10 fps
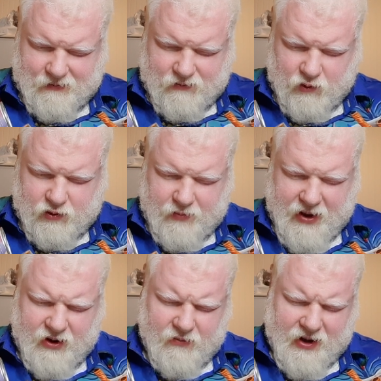Which we
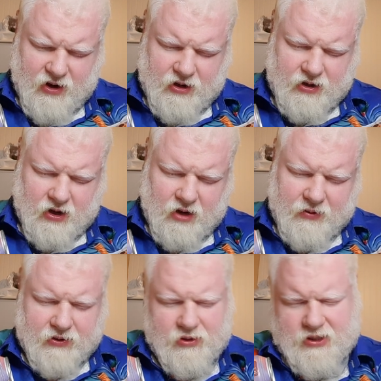may or may not talk
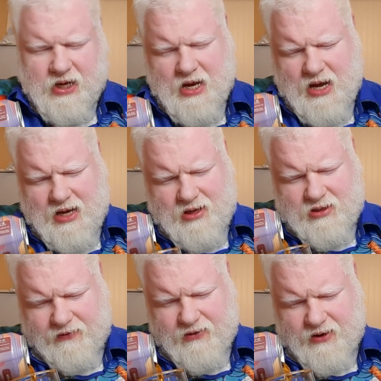about. There's
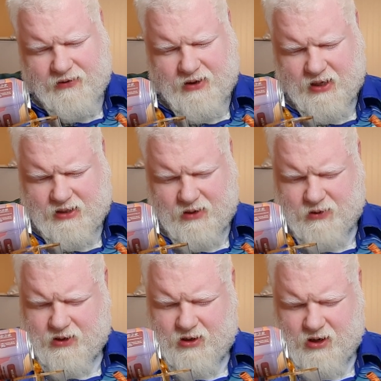a few different things I
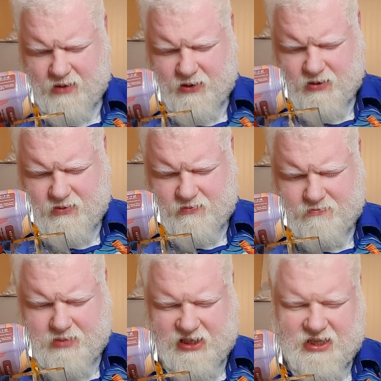want to talk about
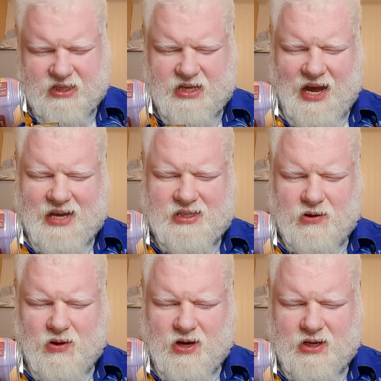
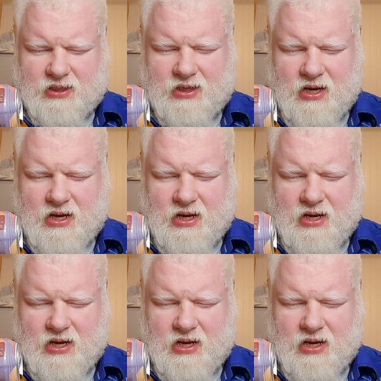business-esque-wise.